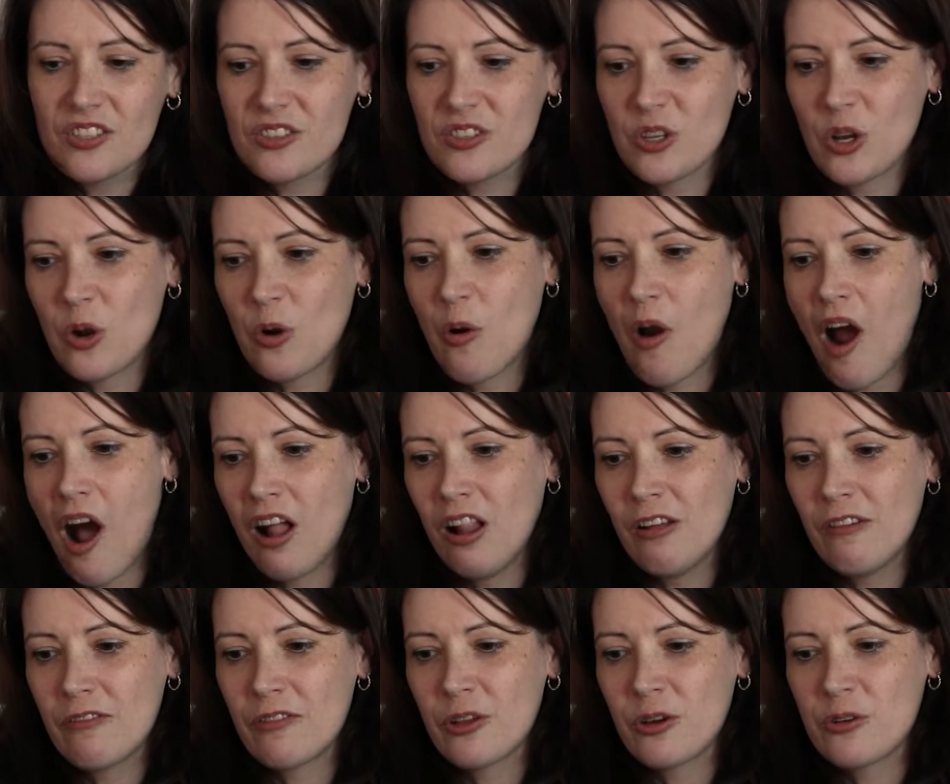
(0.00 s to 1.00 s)
So,
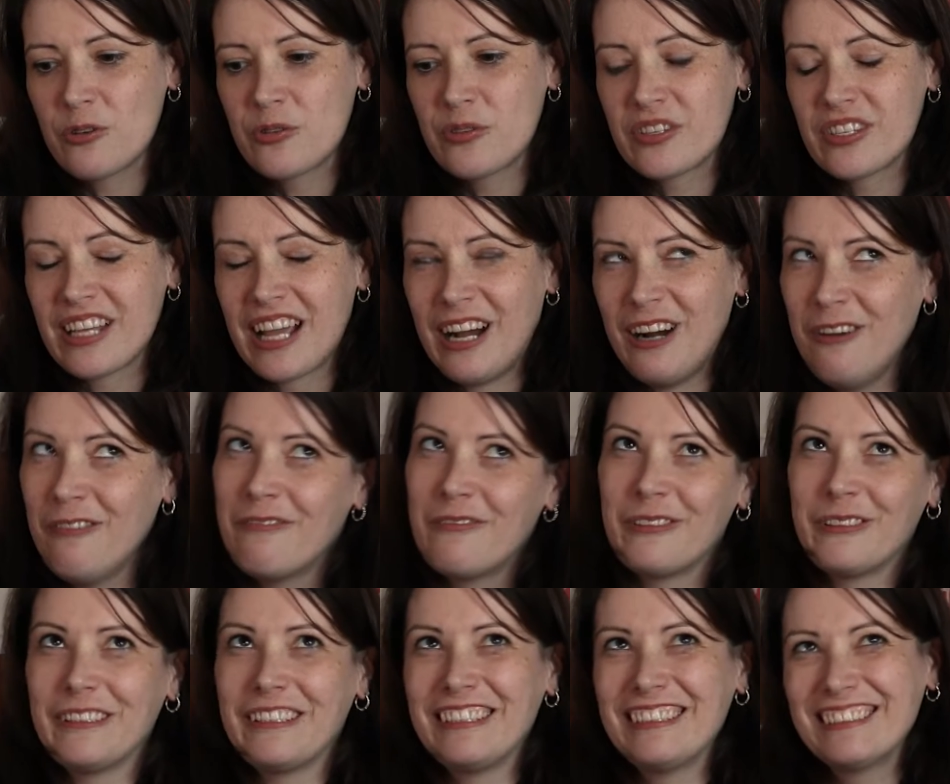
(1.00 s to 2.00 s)
all of those
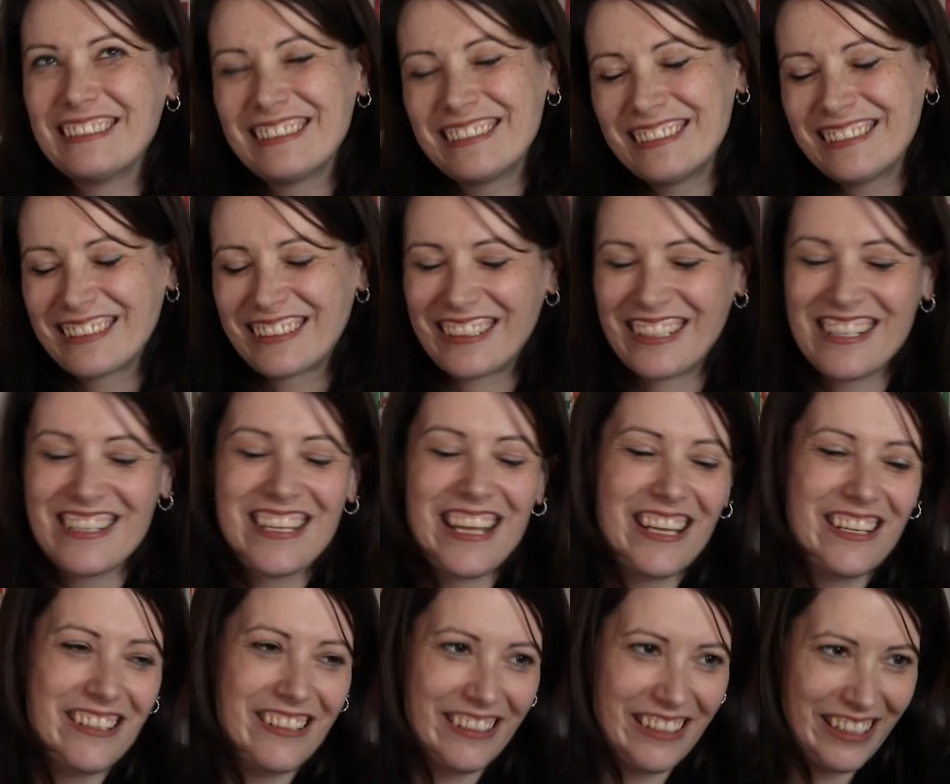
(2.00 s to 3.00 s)
helpful or
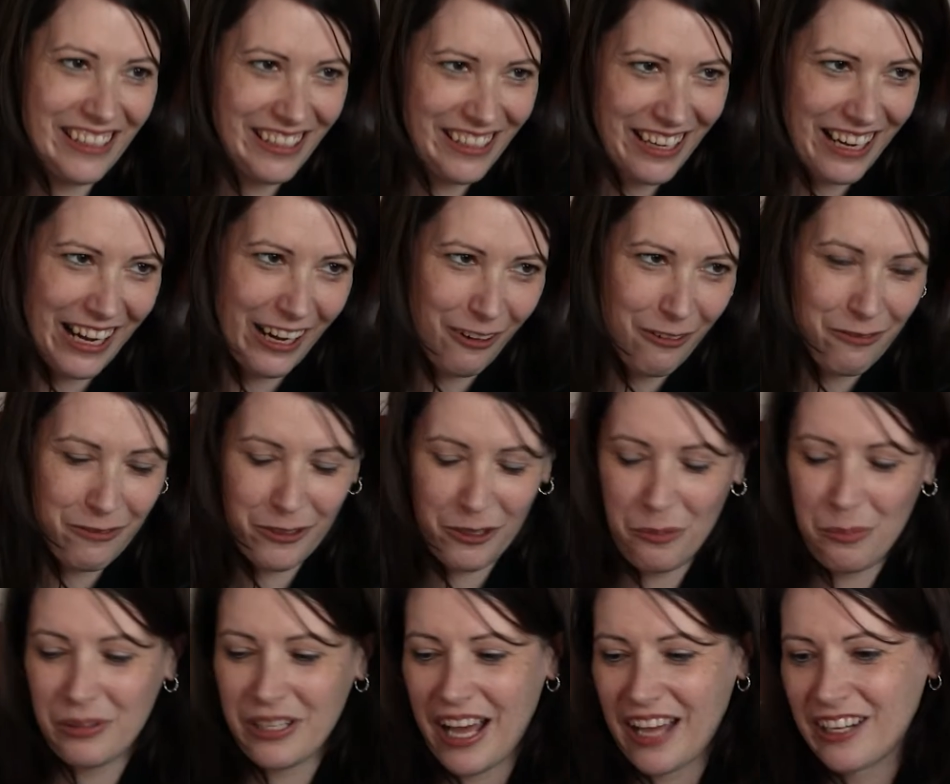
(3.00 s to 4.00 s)
intendedly
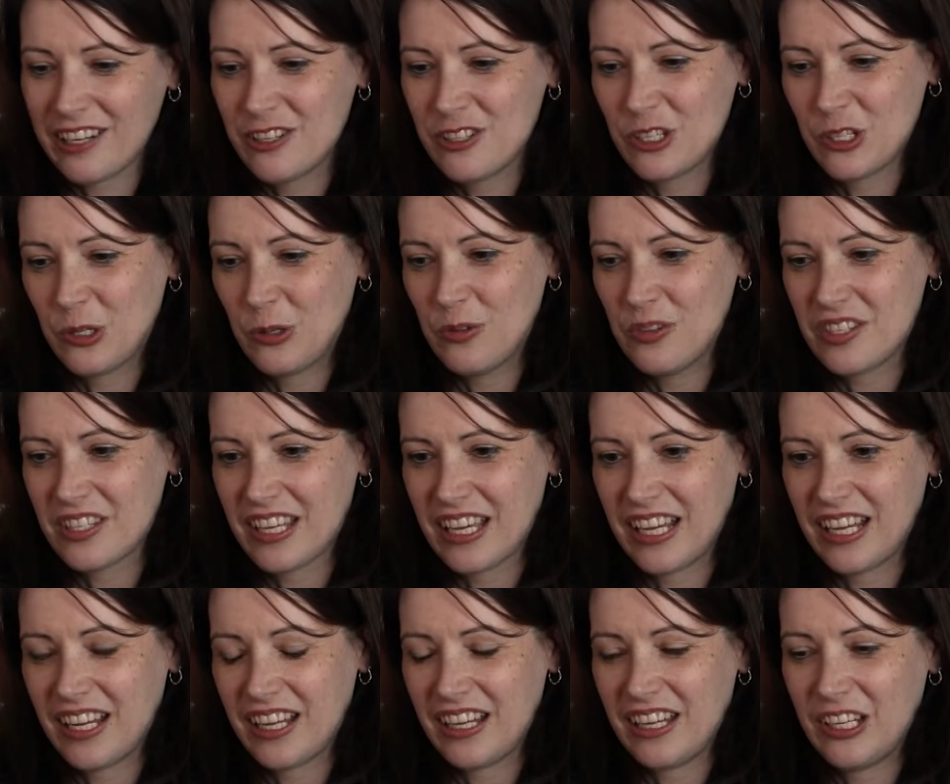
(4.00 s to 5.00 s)
helpful platitudes,
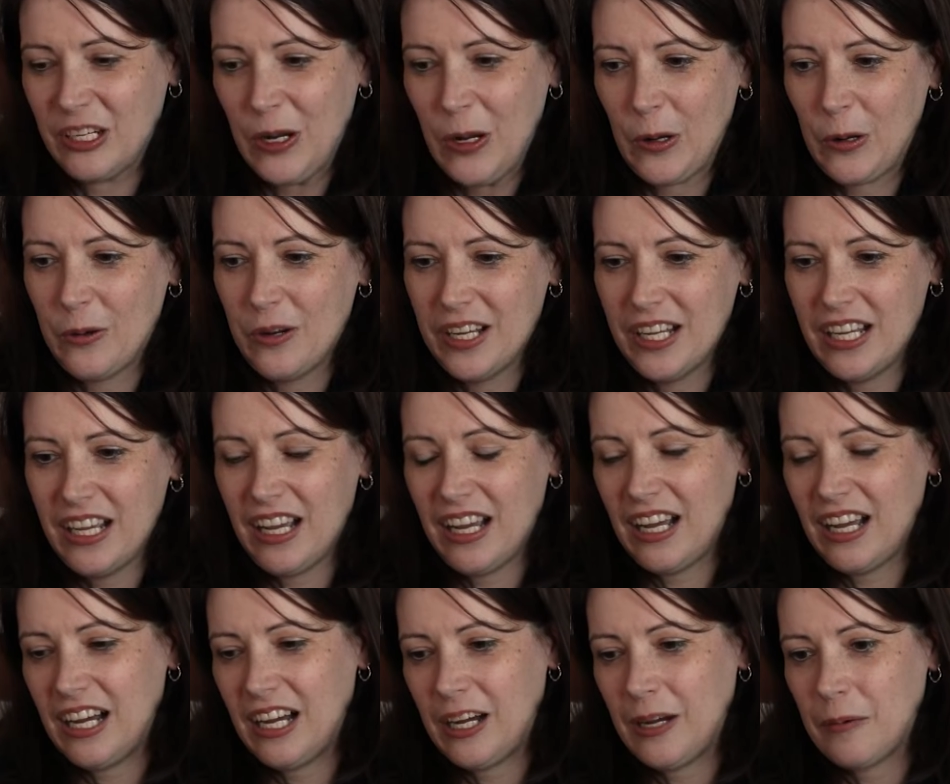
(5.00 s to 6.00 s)
like, you know,
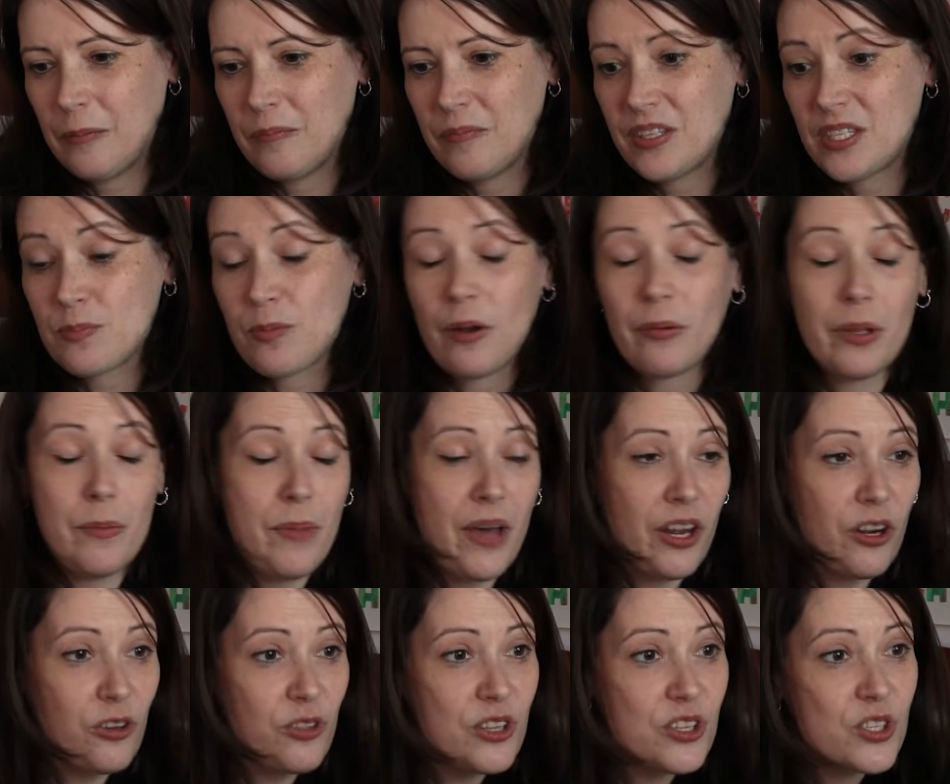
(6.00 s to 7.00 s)
um, it's probably
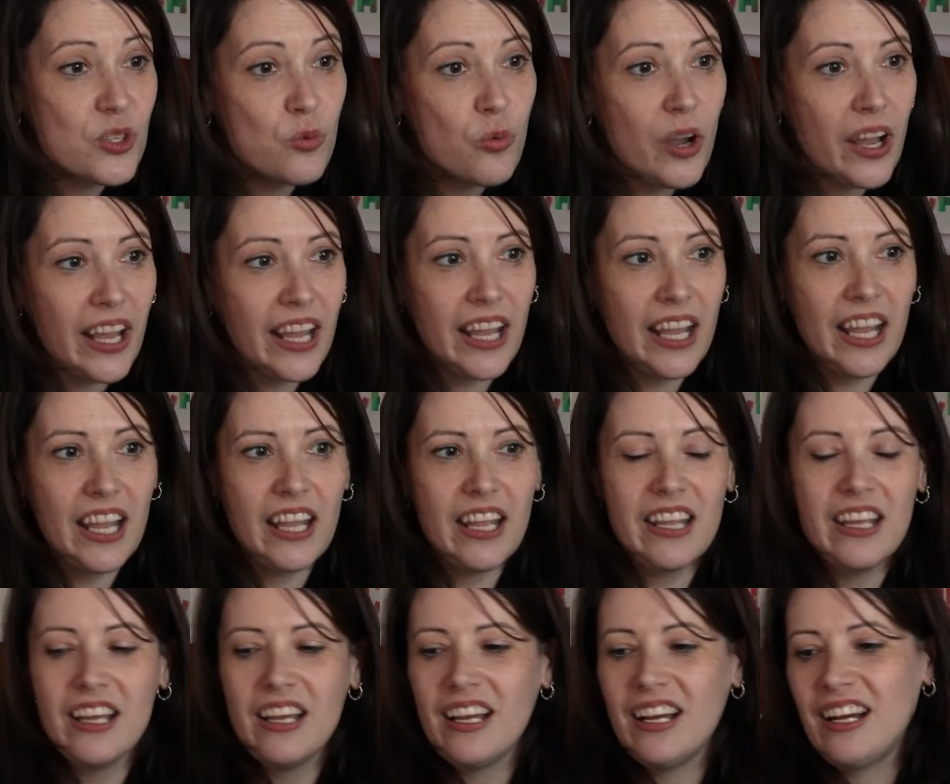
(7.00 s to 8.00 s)
better this
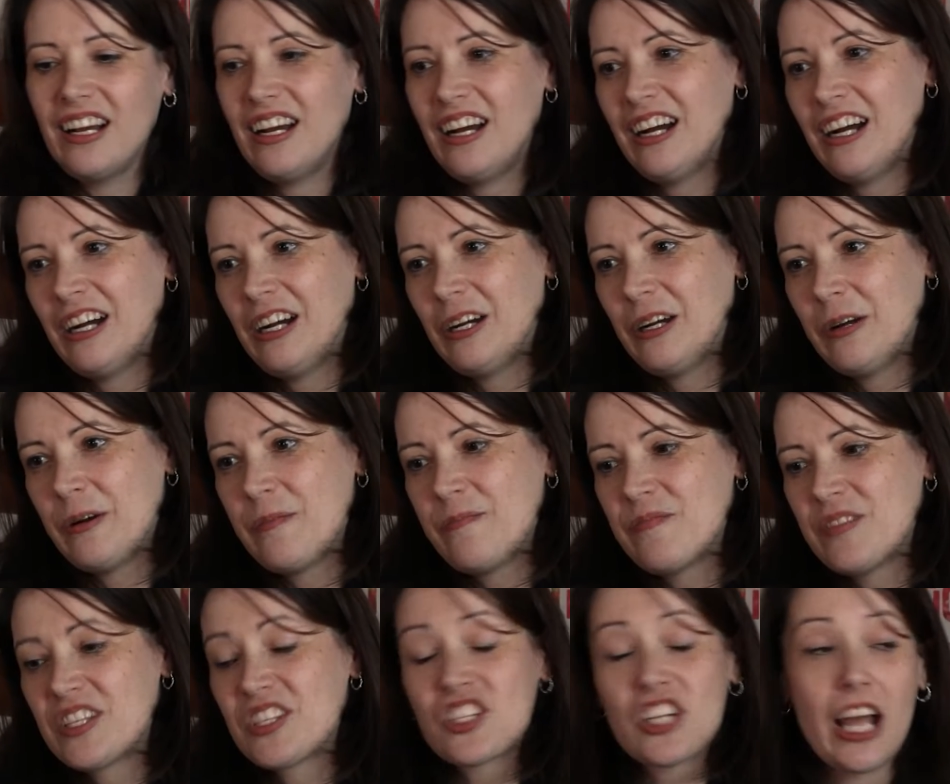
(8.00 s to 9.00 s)
way,
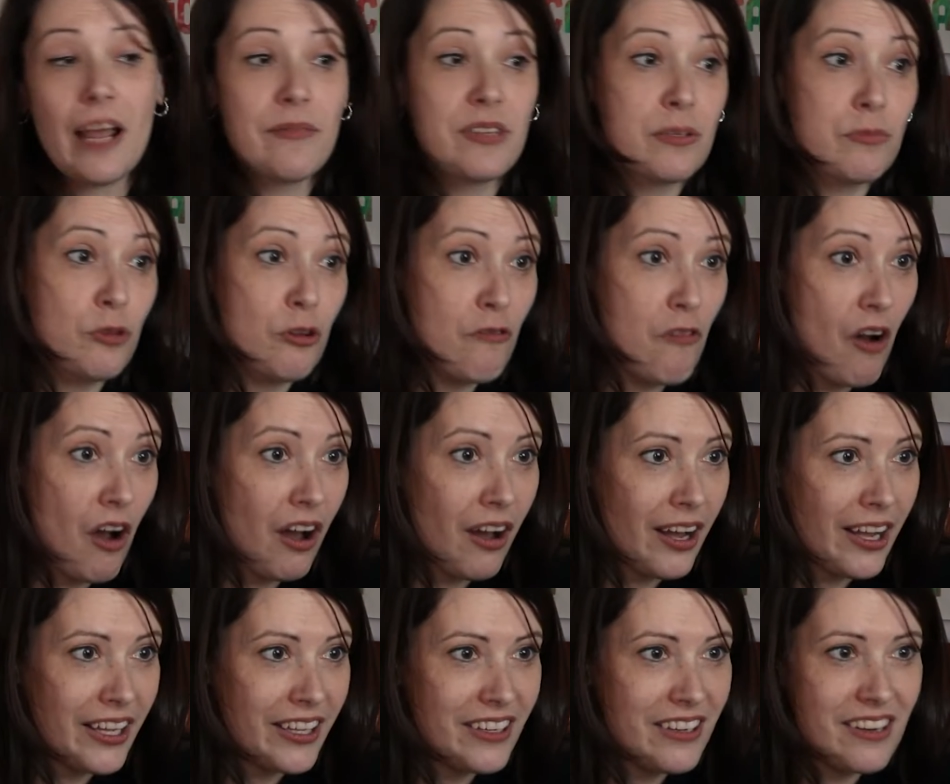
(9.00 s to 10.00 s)
um, it's time to move
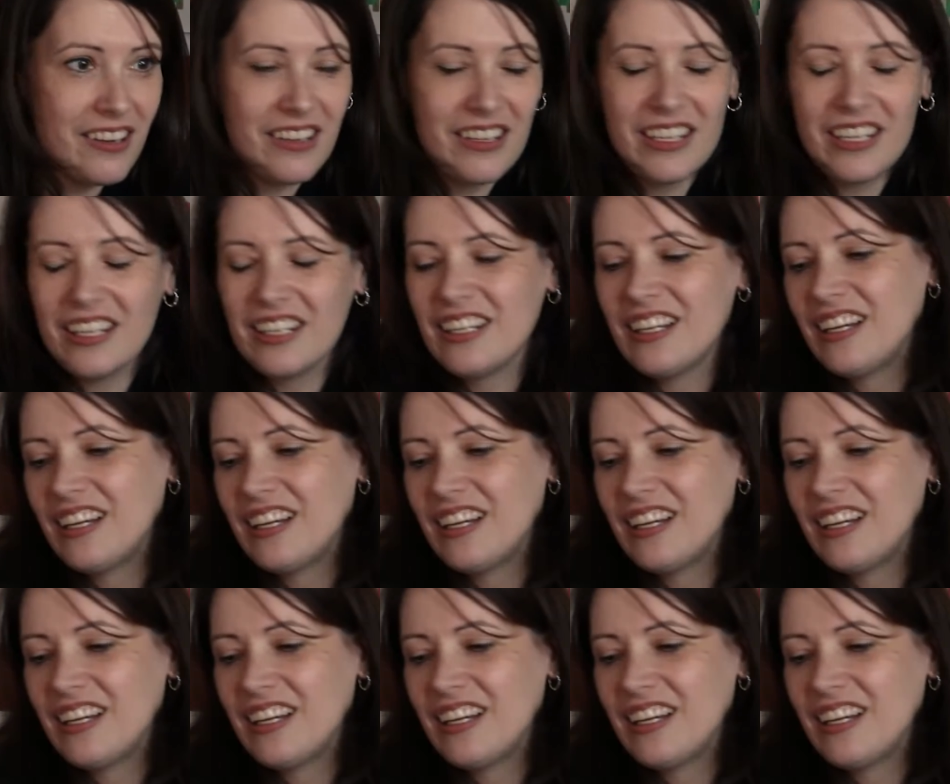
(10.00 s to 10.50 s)
on,